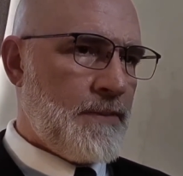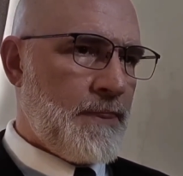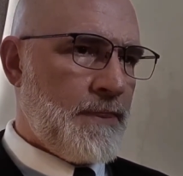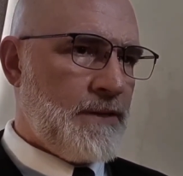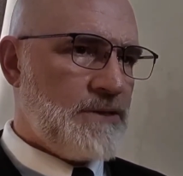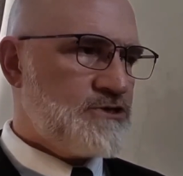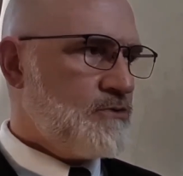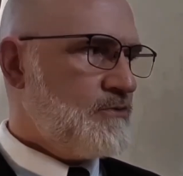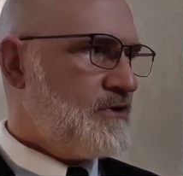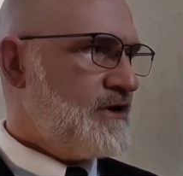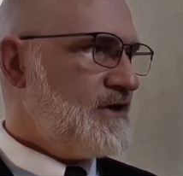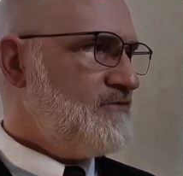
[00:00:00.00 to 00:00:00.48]

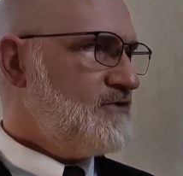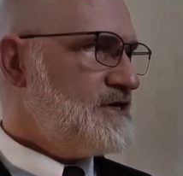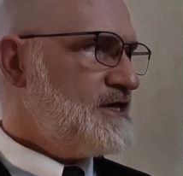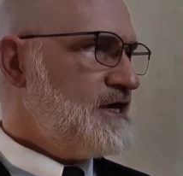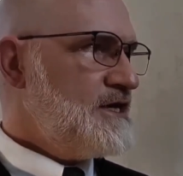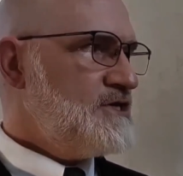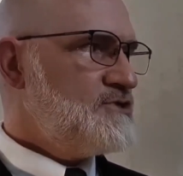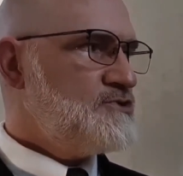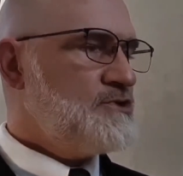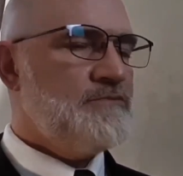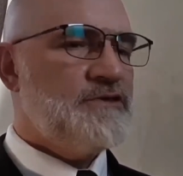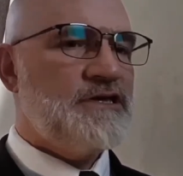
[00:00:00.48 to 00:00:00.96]
So whatever
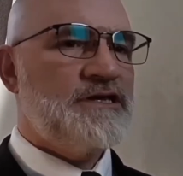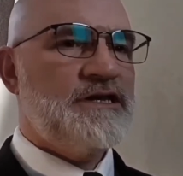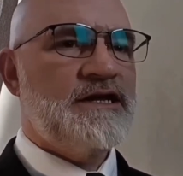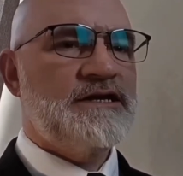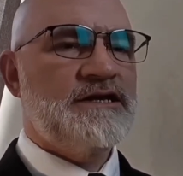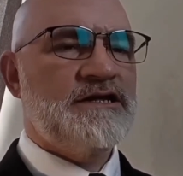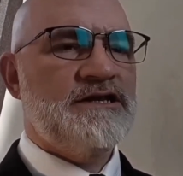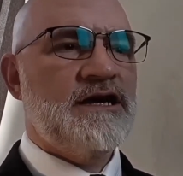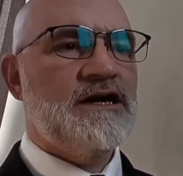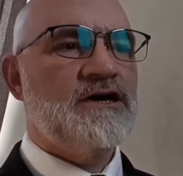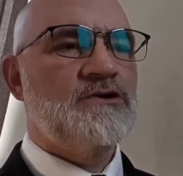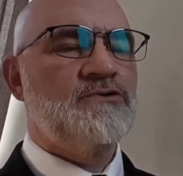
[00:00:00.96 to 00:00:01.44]
daydream that
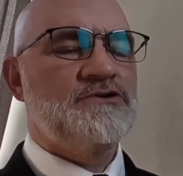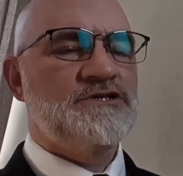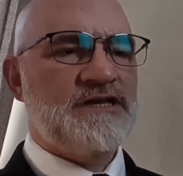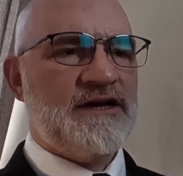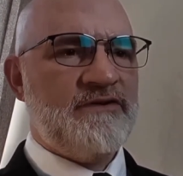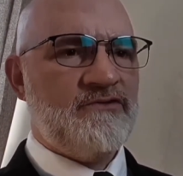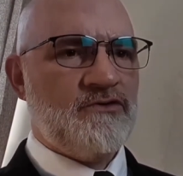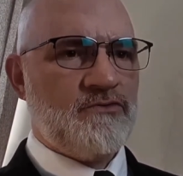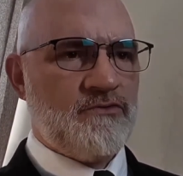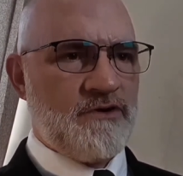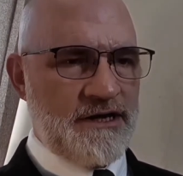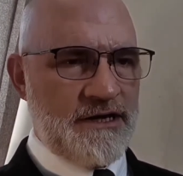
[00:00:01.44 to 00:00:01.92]
Netanyahu is
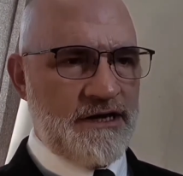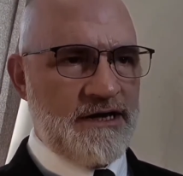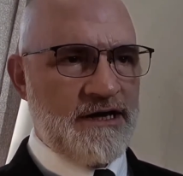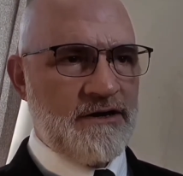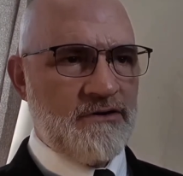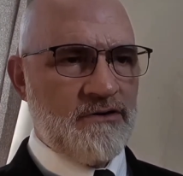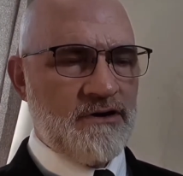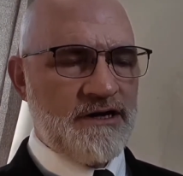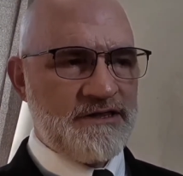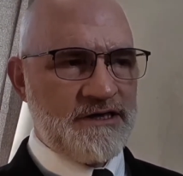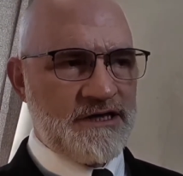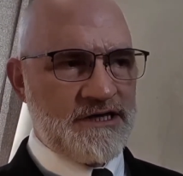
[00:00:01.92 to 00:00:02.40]
having right now, I think